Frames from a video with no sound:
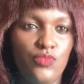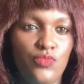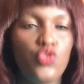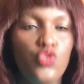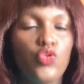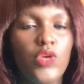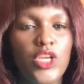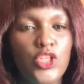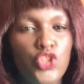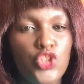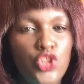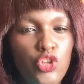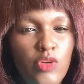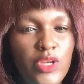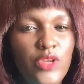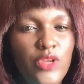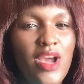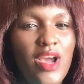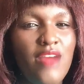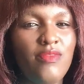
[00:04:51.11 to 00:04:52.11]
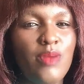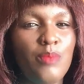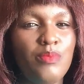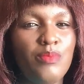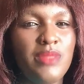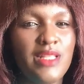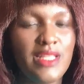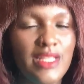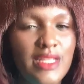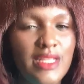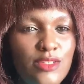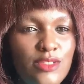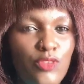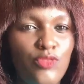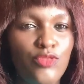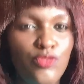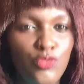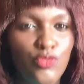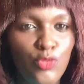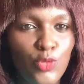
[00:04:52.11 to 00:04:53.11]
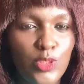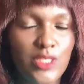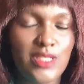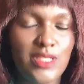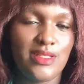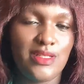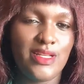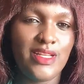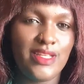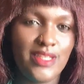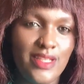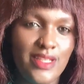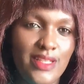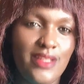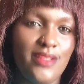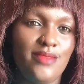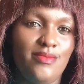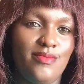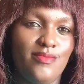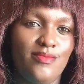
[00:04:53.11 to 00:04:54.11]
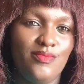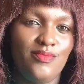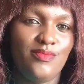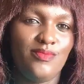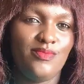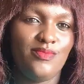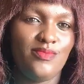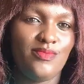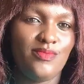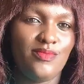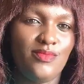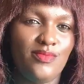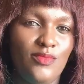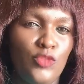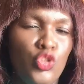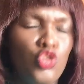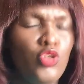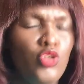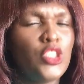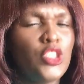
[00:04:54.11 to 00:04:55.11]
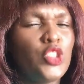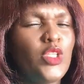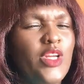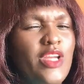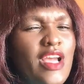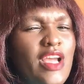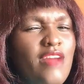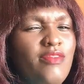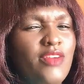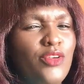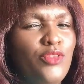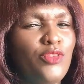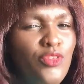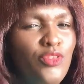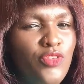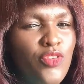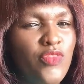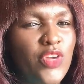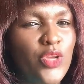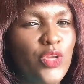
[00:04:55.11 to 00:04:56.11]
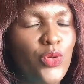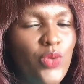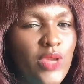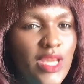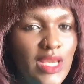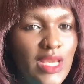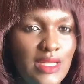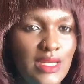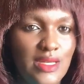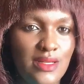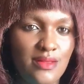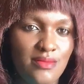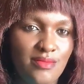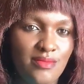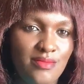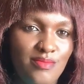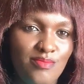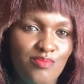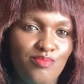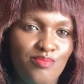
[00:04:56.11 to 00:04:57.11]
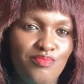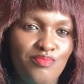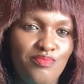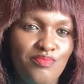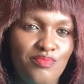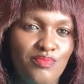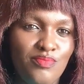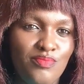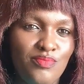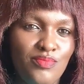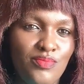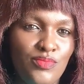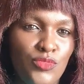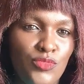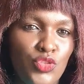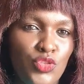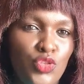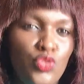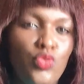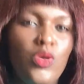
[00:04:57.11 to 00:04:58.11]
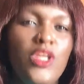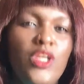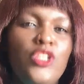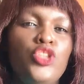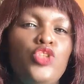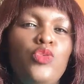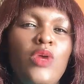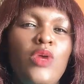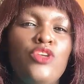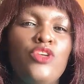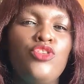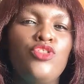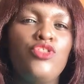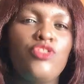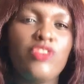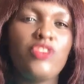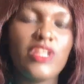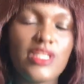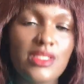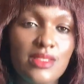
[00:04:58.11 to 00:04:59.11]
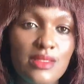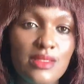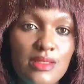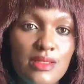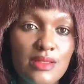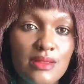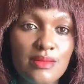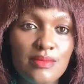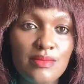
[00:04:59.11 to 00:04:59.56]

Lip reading: to ensure you have a plate of food a day, to ensure you have a roof over your head, to ensure you dress.